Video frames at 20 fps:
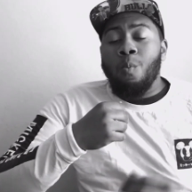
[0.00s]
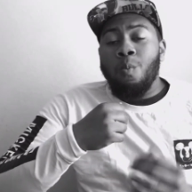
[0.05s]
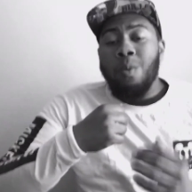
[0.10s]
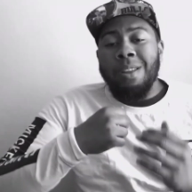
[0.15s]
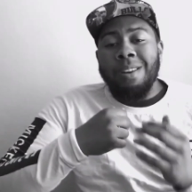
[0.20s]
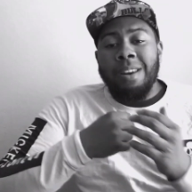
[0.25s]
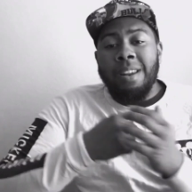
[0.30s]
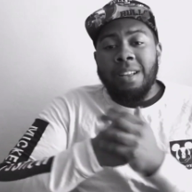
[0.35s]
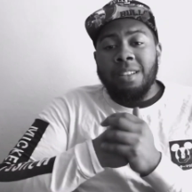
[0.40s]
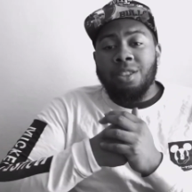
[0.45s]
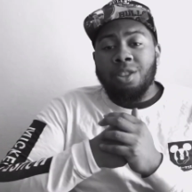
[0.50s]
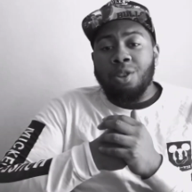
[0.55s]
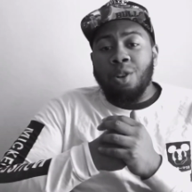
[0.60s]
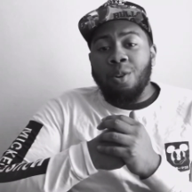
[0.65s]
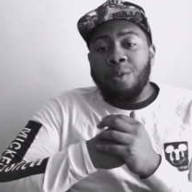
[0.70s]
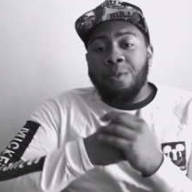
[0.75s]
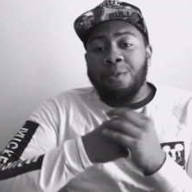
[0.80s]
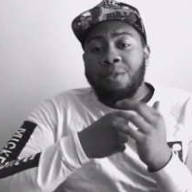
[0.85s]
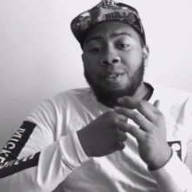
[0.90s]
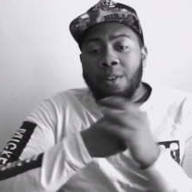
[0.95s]
we
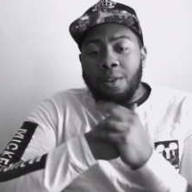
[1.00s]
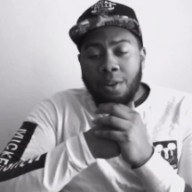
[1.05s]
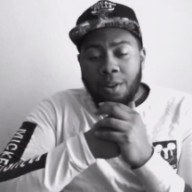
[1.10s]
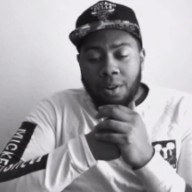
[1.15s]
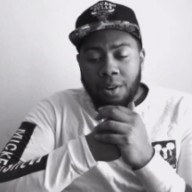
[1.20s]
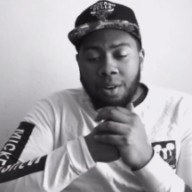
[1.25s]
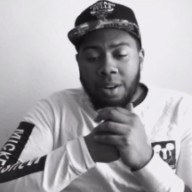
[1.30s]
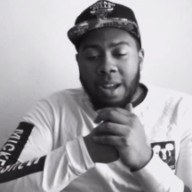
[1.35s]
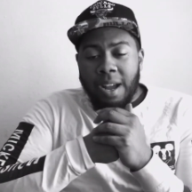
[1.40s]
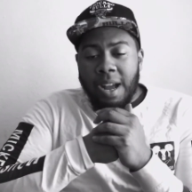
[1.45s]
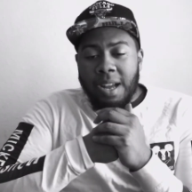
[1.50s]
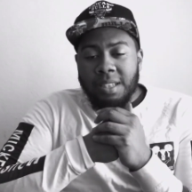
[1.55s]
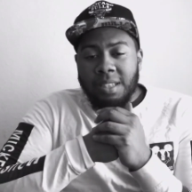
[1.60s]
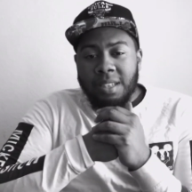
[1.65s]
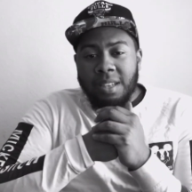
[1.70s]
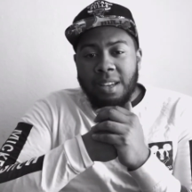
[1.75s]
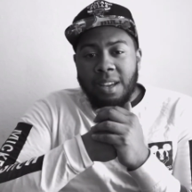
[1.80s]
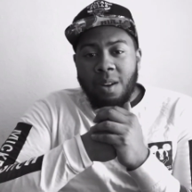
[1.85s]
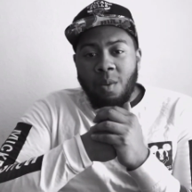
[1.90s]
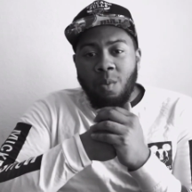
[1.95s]
Surf third, like I
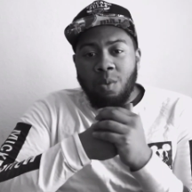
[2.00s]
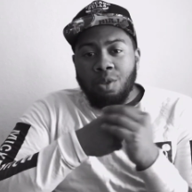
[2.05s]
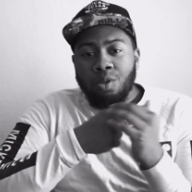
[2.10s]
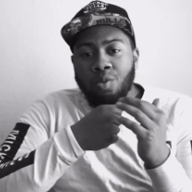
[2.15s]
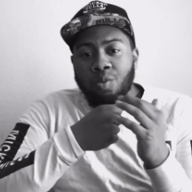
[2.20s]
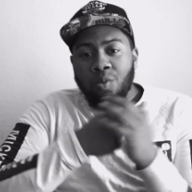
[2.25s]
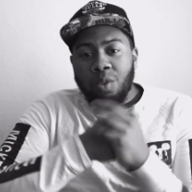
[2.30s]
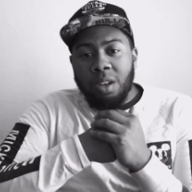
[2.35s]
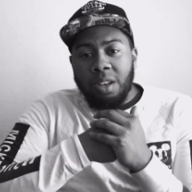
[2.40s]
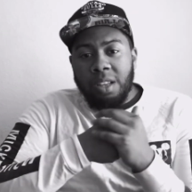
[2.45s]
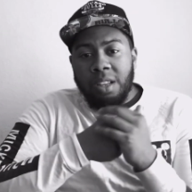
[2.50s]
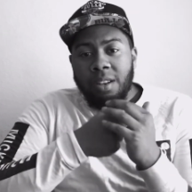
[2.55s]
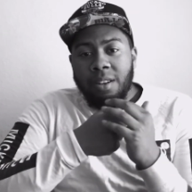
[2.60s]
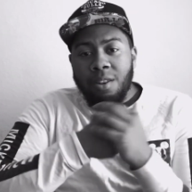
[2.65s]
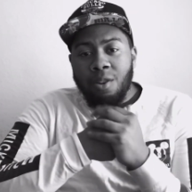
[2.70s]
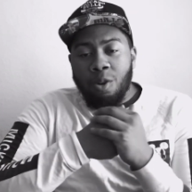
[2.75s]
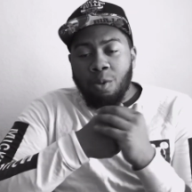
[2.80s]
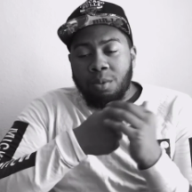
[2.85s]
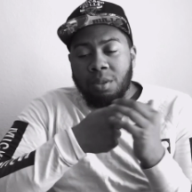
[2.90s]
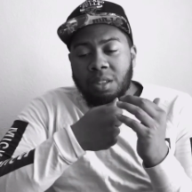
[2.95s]
said, was really
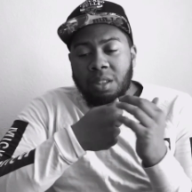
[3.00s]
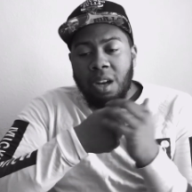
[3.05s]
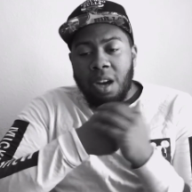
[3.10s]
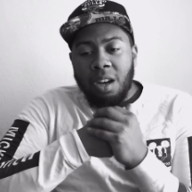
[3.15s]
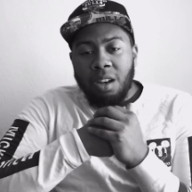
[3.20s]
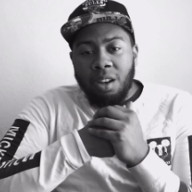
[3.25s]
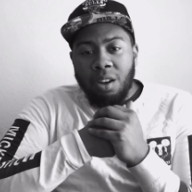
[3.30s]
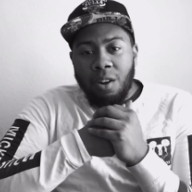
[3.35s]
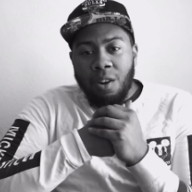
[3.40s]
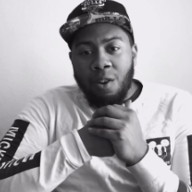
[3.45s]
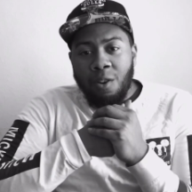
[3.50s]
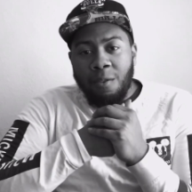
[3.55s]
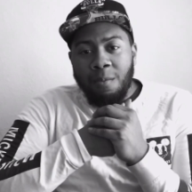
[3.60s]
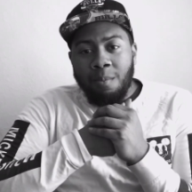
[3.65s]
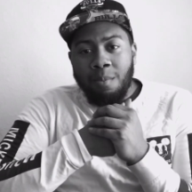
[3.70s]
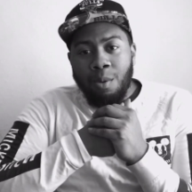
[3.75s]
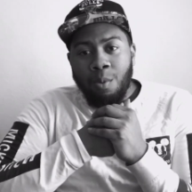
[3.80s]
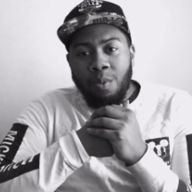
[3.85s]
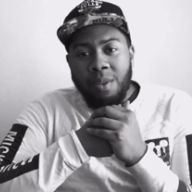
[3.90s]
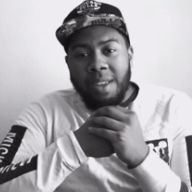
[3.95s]
dope starting off,
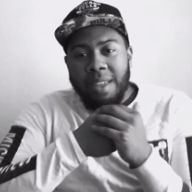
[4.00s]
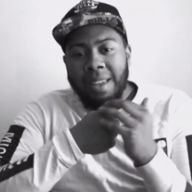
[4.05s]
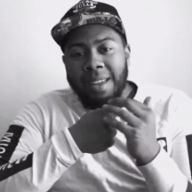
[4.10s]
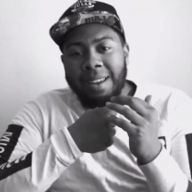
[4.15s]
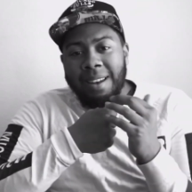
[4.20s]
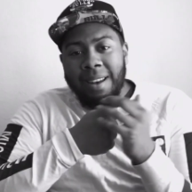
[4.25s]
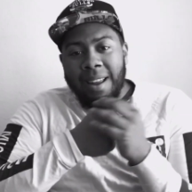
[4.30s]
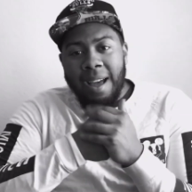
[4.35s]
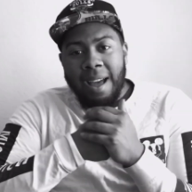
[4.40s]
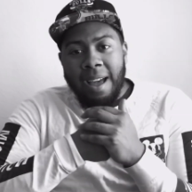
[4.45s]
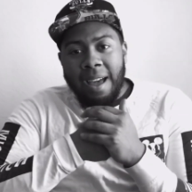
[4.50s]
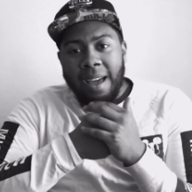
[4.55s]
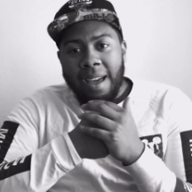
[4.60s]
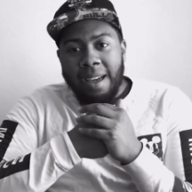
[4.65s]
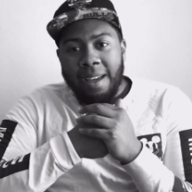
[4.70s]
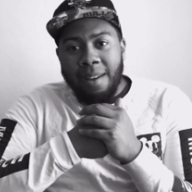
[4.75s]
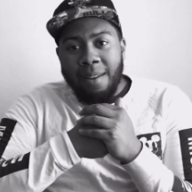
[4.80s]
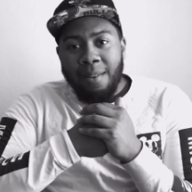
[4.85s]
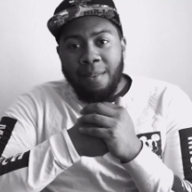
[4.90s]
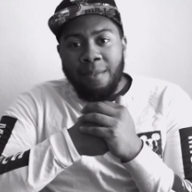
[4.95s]
but we cannot
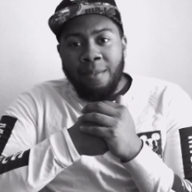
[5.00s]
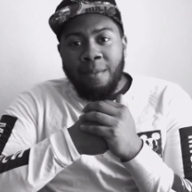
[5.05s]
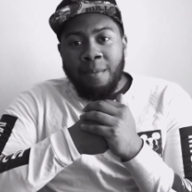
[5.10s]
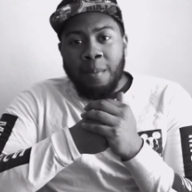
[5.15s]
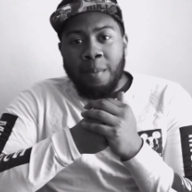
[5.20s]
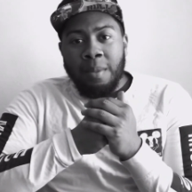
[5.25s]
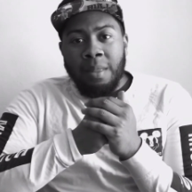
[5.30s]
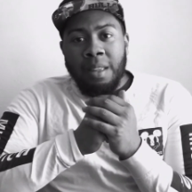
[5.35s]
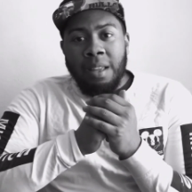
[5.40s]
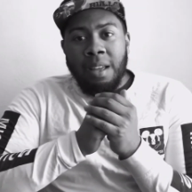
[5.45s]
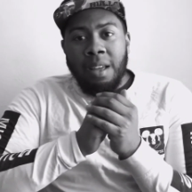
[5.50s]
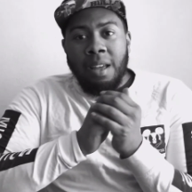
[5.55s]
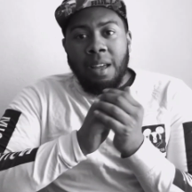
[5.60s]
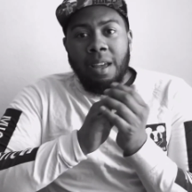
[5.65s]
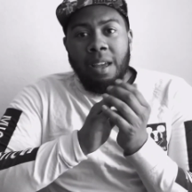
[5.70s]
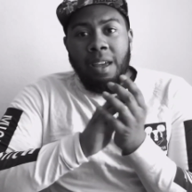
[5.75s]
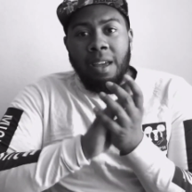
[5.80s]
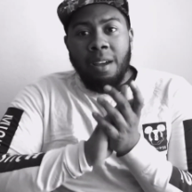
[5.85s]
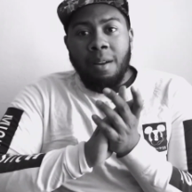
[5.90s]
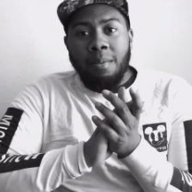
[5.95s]
have
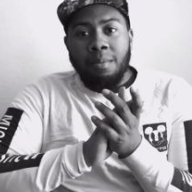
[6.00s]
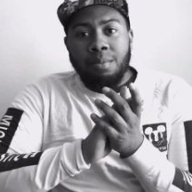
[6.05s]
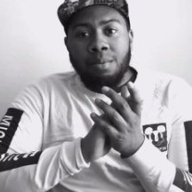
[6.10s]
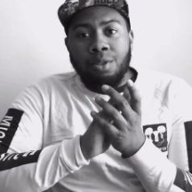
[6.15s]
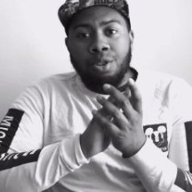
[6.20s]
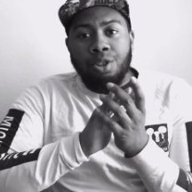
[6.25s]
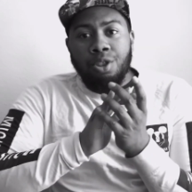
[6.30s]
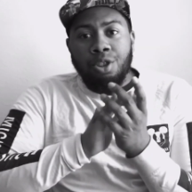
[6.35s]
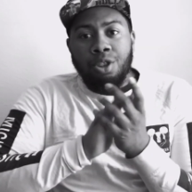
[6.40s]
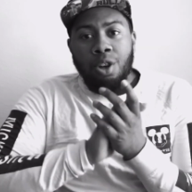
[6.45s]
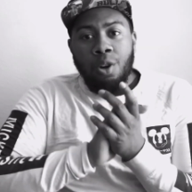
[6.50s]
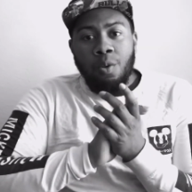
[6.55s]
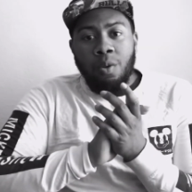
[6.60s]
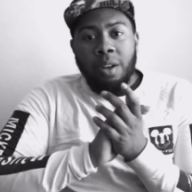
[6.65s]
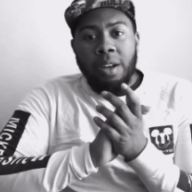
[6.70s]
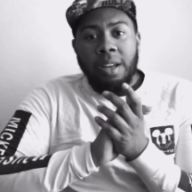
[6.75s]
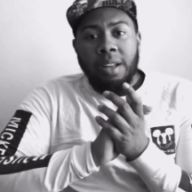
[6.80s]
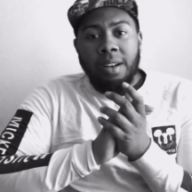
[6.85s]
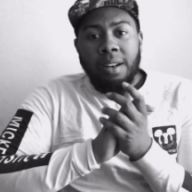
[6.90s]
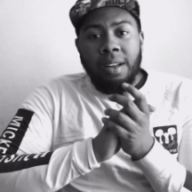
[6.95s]
him
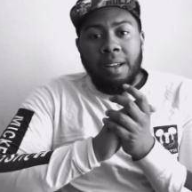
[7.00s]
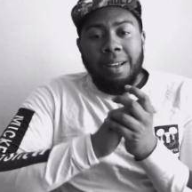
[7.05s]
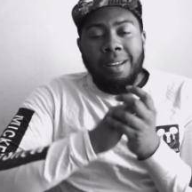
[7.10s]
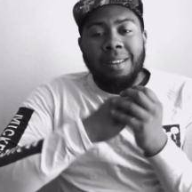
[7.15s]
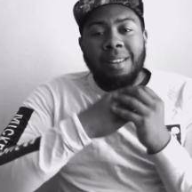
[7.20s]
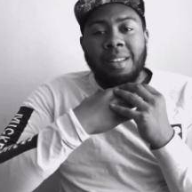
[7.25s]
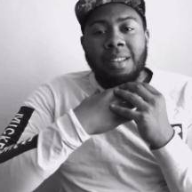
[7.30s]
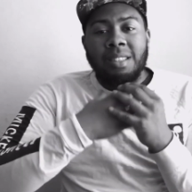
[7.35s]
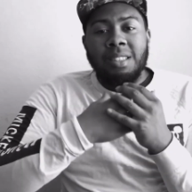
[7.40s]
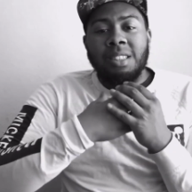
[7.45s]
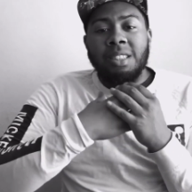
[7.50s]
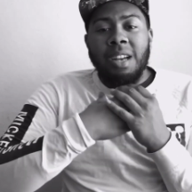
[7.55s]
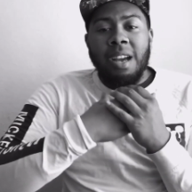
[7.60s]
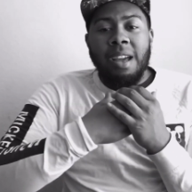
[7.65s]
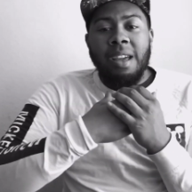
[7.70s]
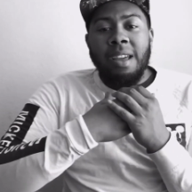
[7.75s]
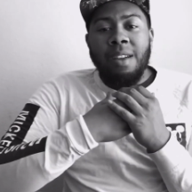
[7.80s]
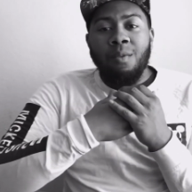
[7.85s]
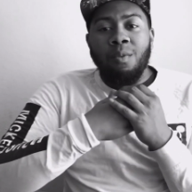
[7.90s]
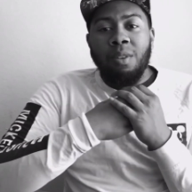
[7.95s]
choking. The
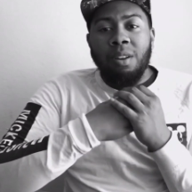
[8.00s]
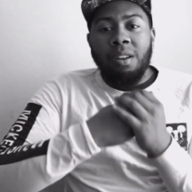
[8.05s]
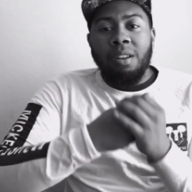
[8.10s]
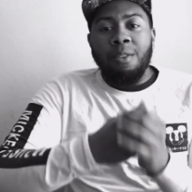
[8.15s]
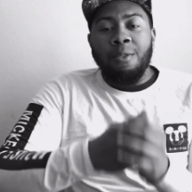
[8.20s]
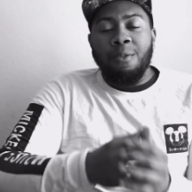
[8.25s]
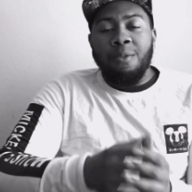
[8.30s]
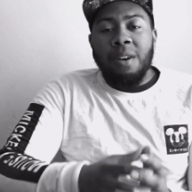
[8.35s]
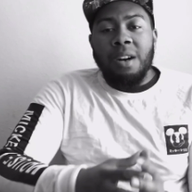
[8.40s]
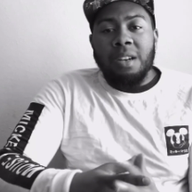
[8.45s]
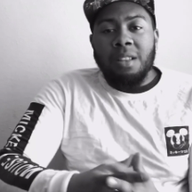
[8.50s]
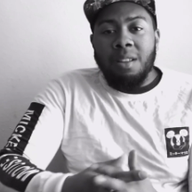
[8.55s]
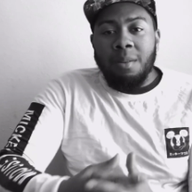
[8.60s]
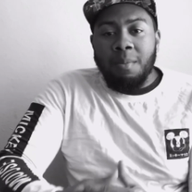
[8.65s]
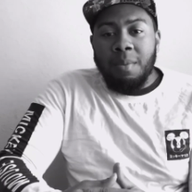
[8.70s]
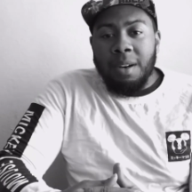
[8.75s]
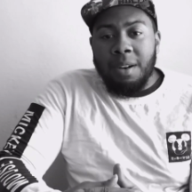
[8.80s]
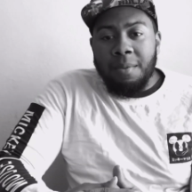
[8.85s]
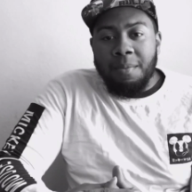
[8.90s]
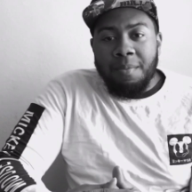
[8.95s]
chain really fucked
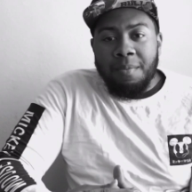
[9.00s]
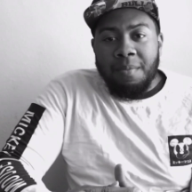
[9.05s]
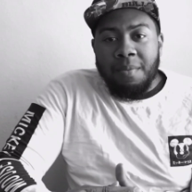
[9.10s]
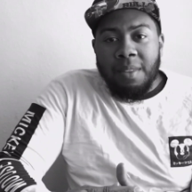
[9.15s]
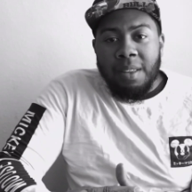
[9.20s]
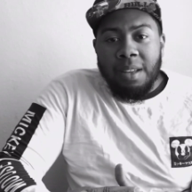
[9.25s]
him up.